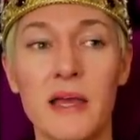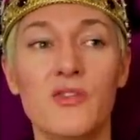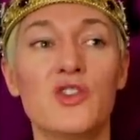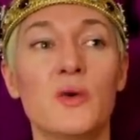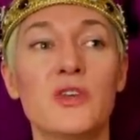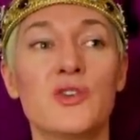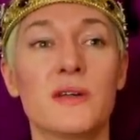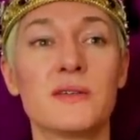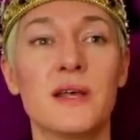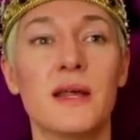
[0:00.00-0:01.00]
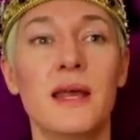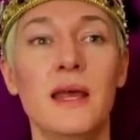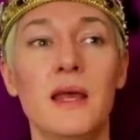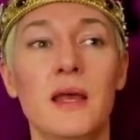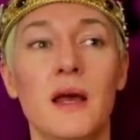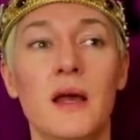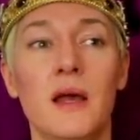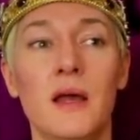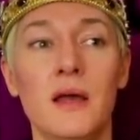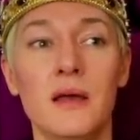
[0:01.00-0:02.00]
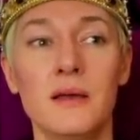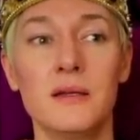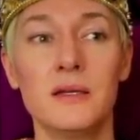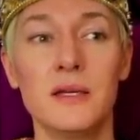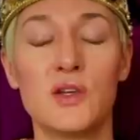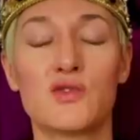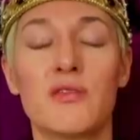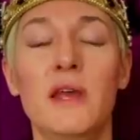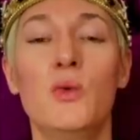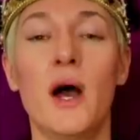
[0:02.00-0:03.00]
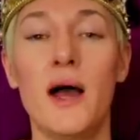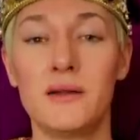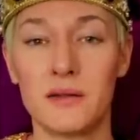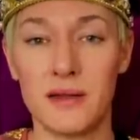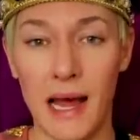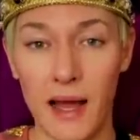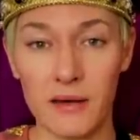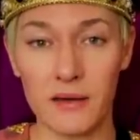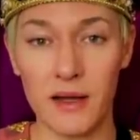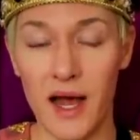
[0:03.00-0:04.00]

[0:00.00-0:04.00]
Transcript: intuition is that he has reworded that.